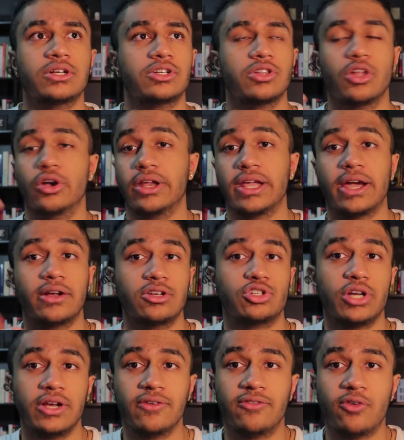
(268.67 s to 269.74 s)
learning how to
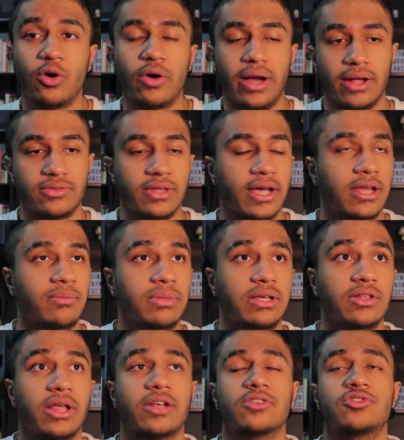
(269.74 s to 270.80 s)
trade Forex, that can
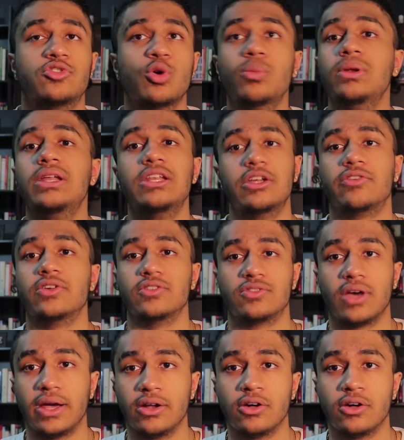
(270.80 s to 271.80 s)
be like so many different side